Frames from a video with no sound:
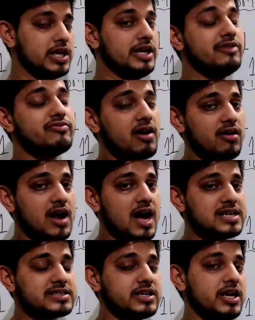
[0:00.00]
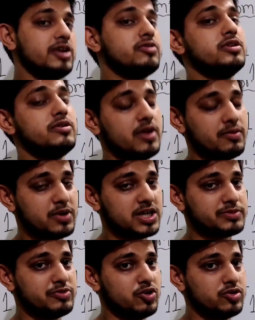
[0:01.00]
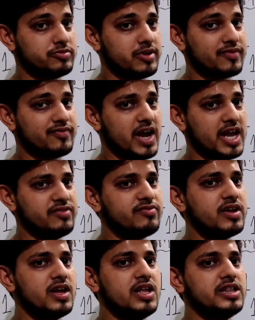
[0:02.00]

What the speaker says: if I will ask a plus b whole to the power 5,